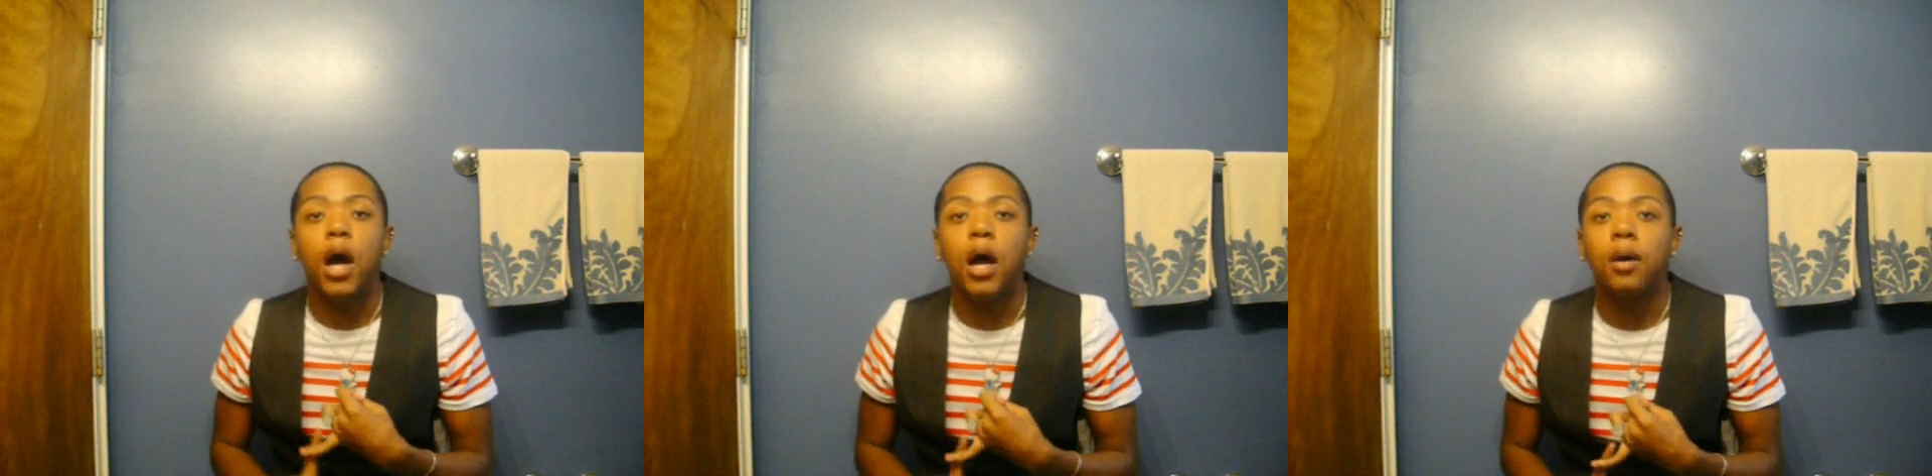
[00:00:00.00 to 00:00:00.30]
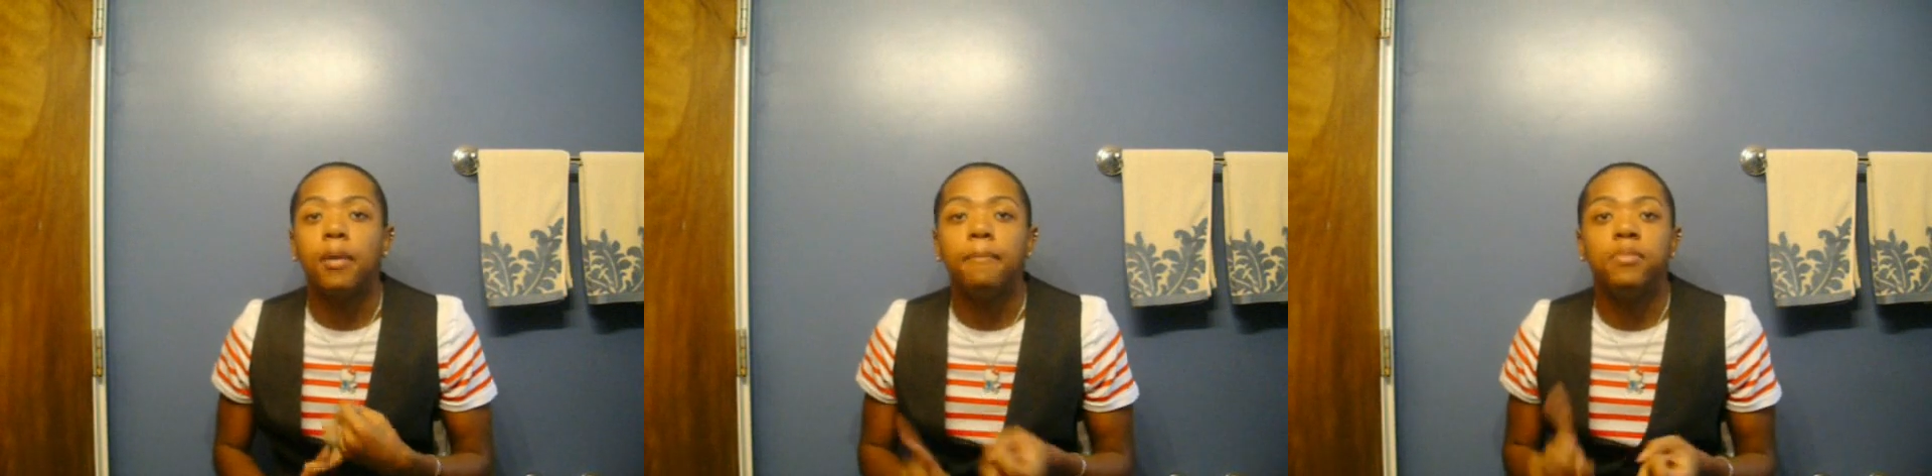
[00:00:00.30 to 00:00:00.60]

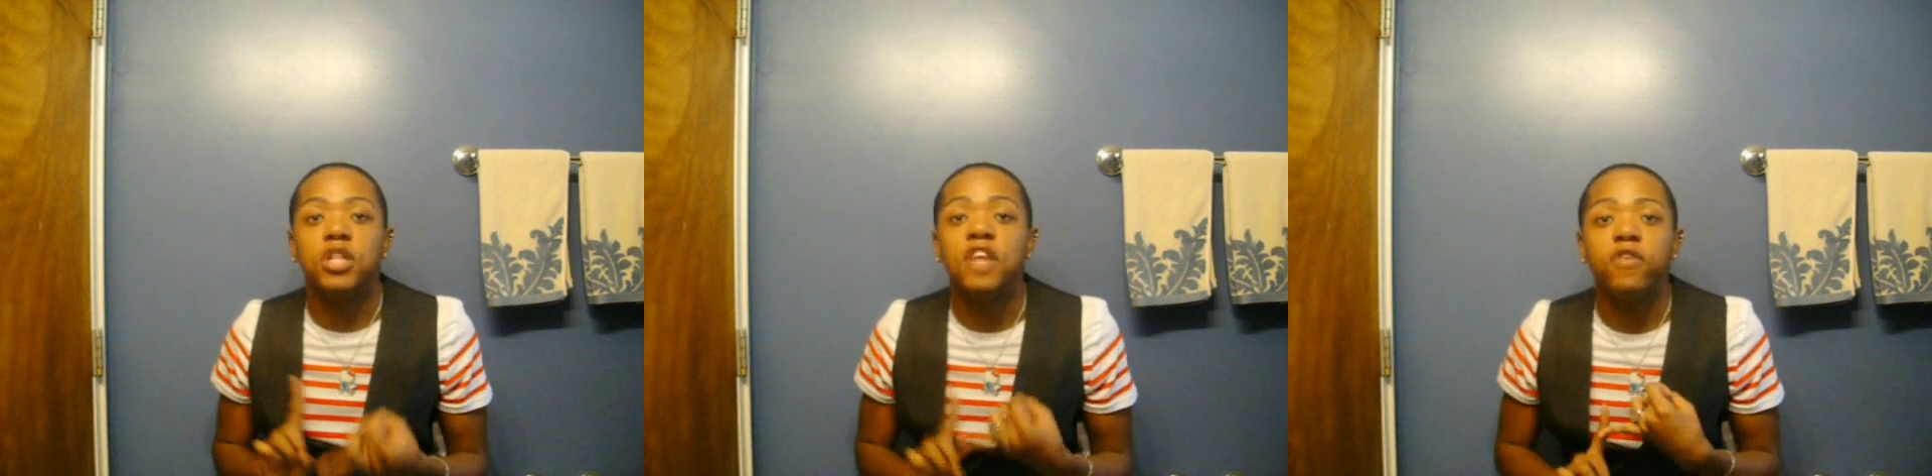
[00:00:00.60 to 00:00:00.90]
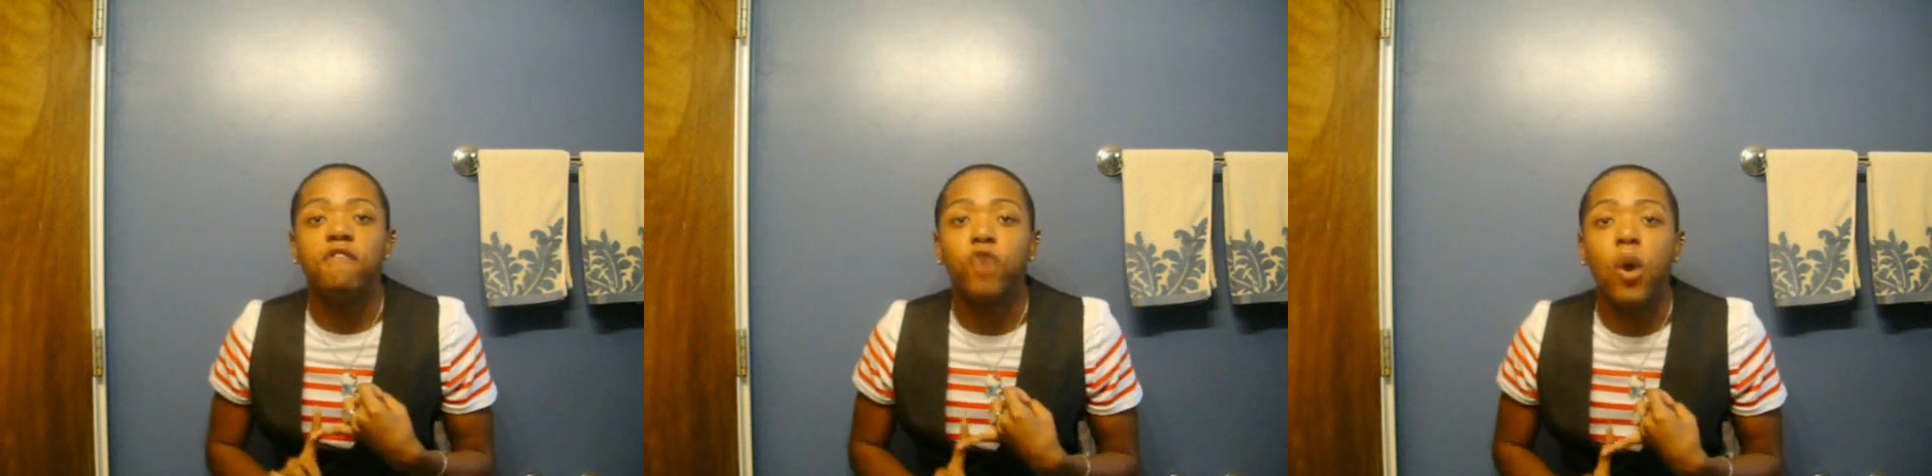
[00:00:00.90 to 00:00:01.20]
um,
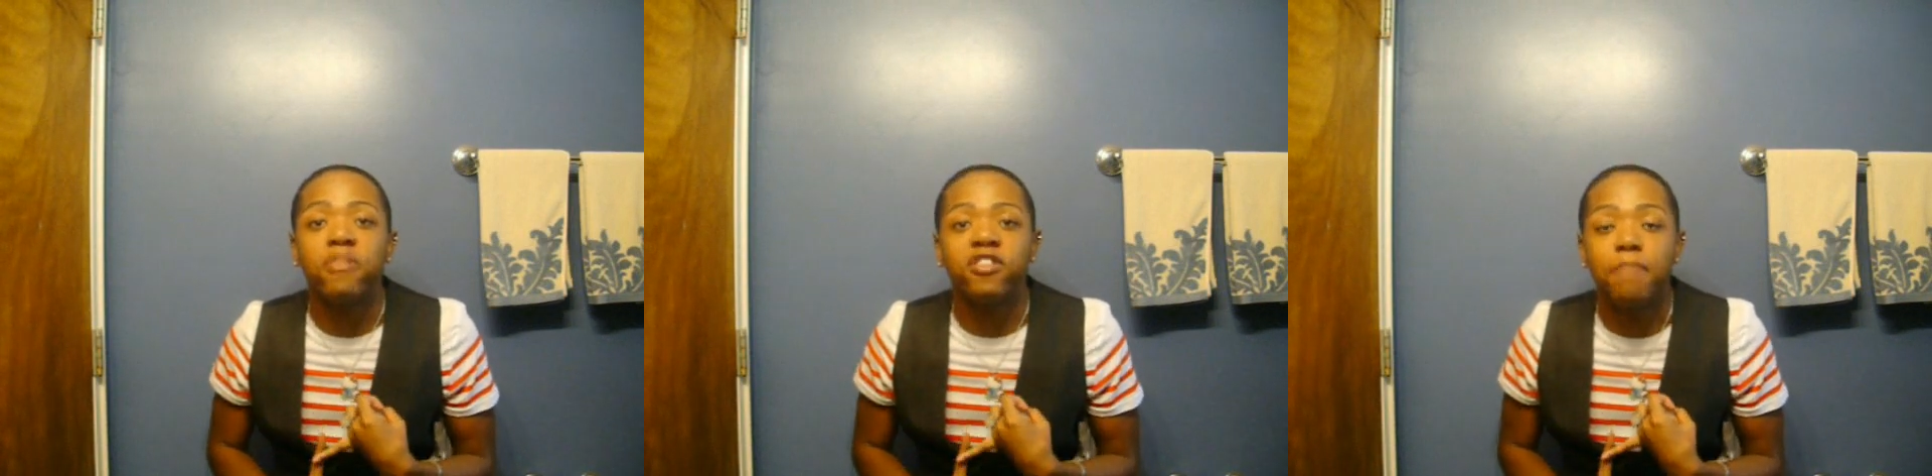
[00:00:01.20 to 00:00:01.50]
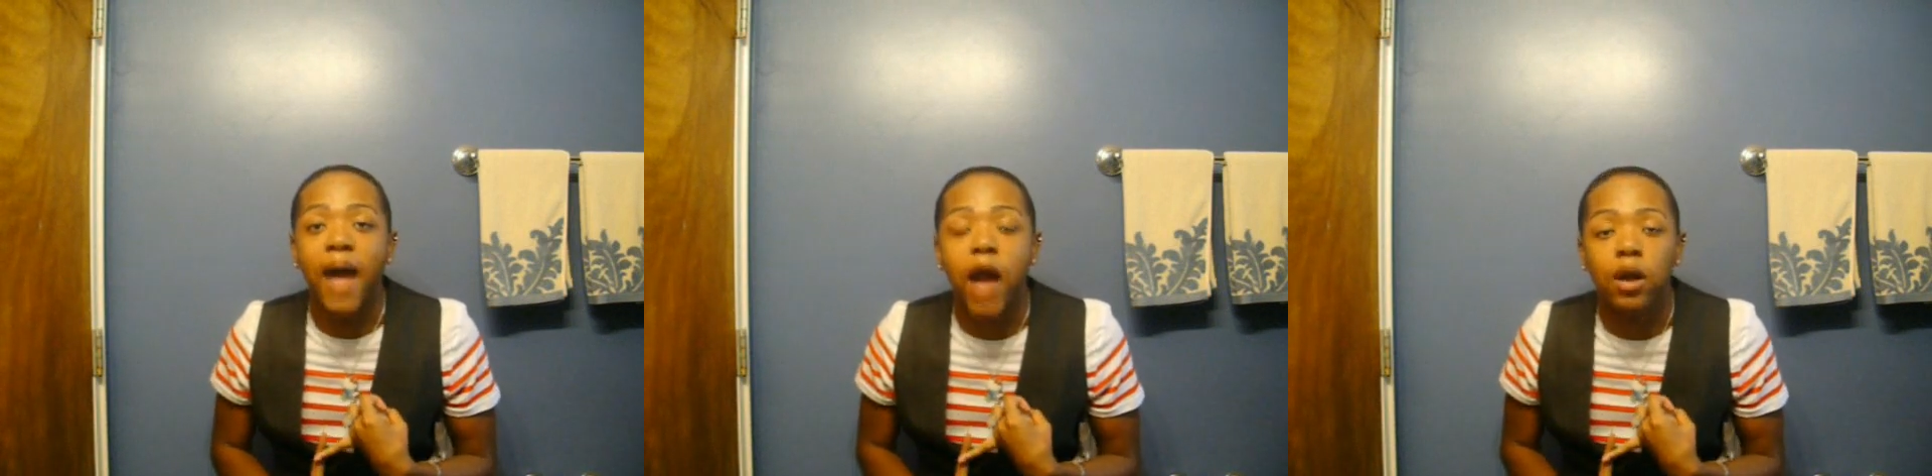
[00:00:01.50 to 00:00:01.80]
different forms
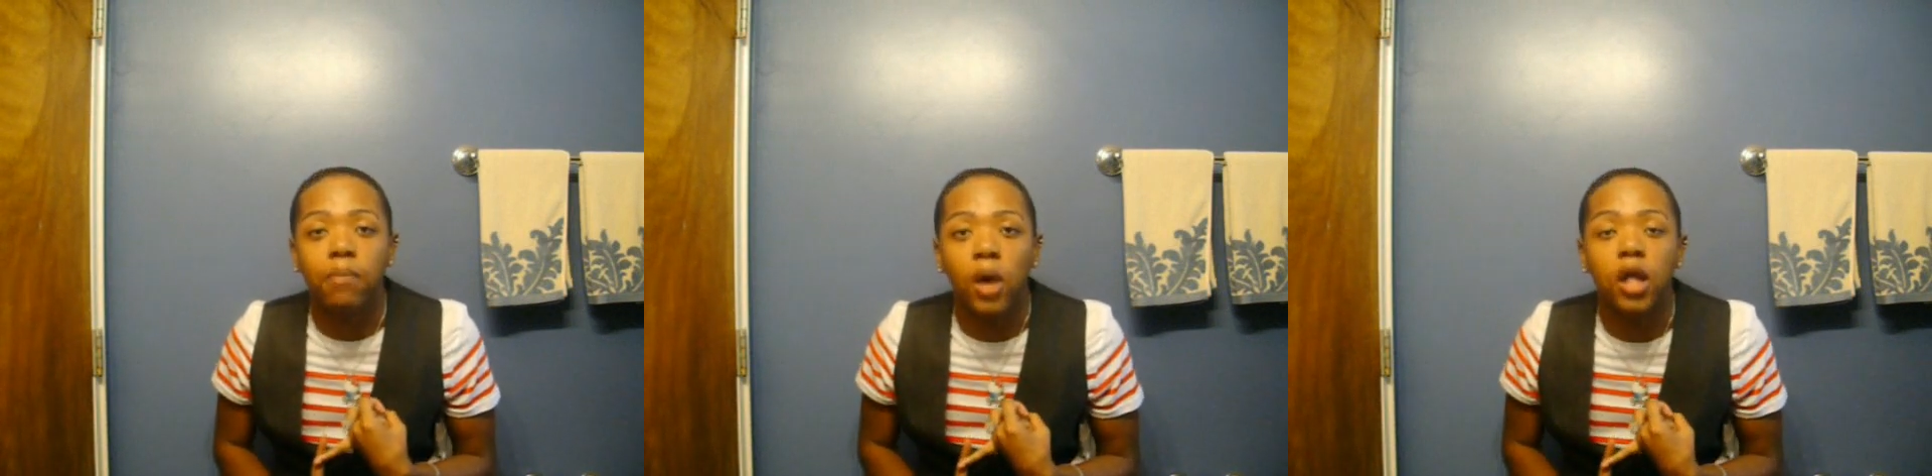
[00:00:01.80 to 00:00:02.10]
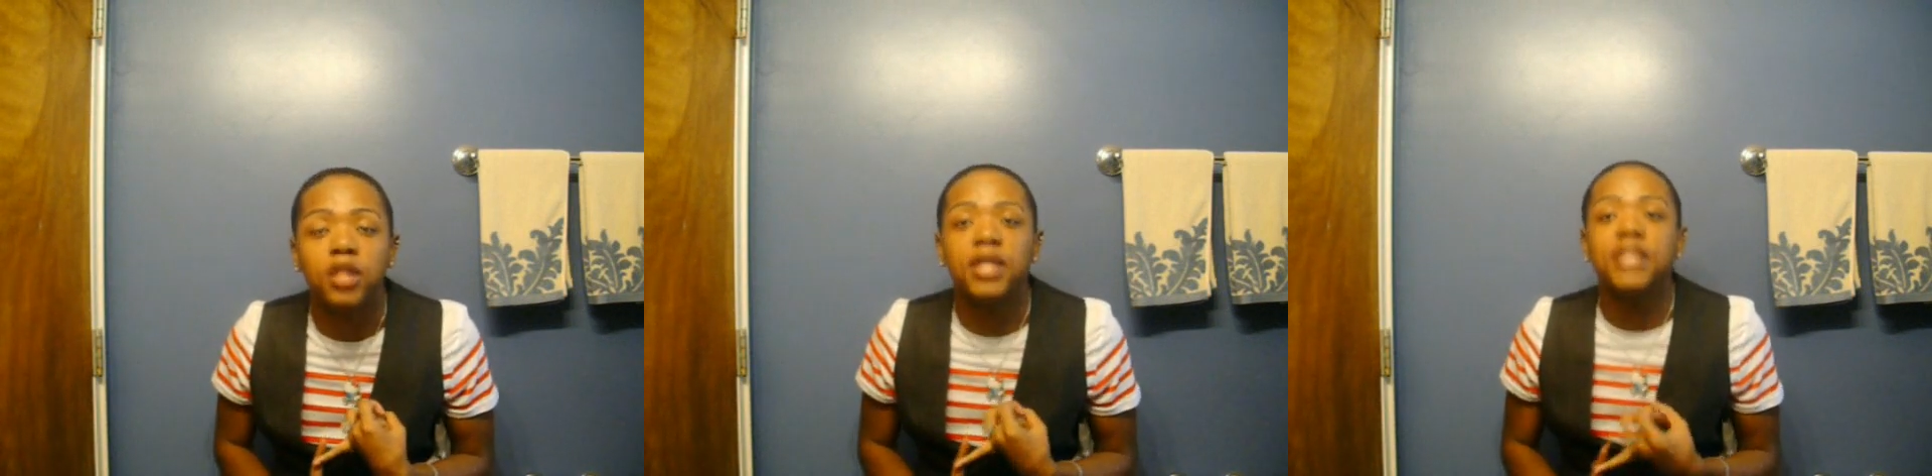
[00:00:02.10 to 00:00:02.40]
of pattern
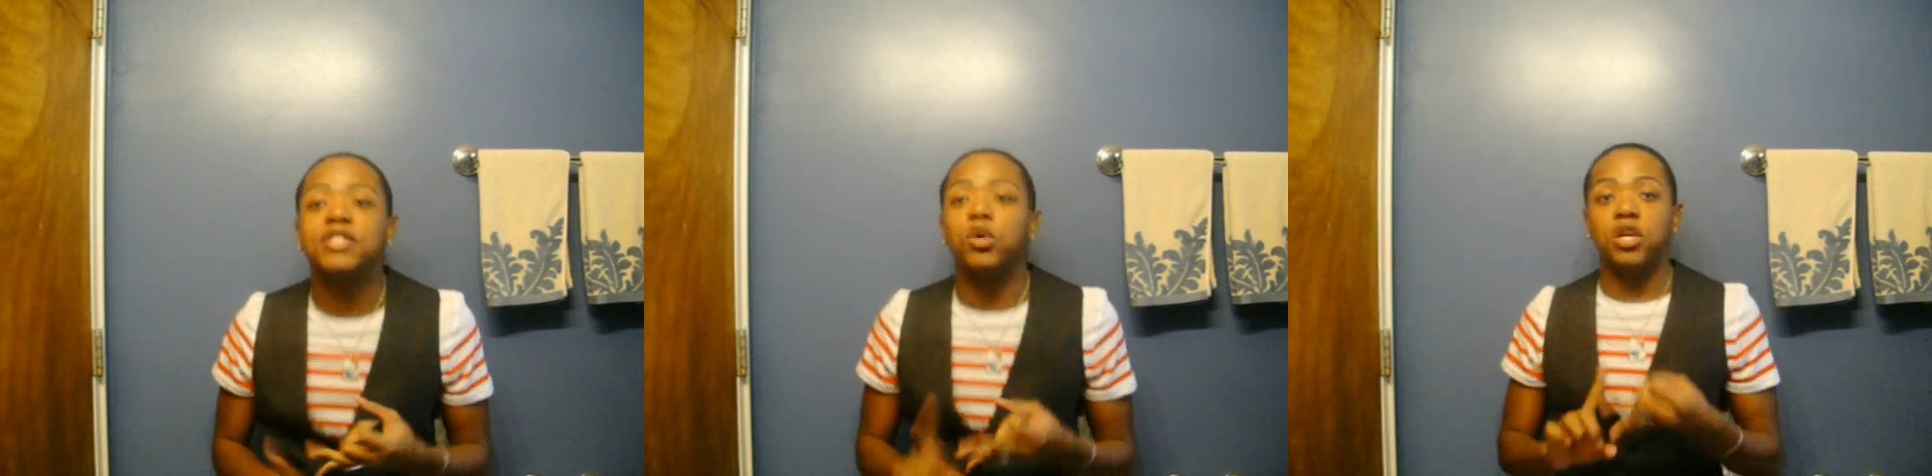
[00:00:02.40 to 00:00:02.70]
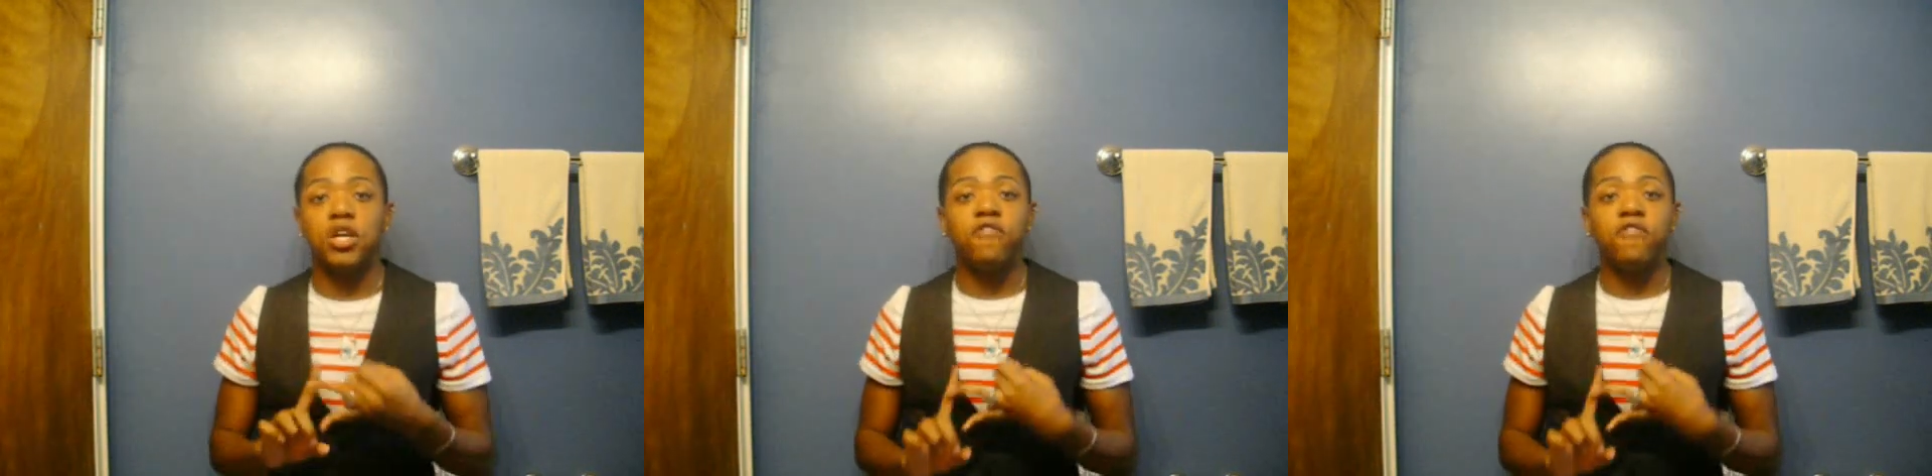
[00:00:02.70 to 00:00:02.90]
baldness or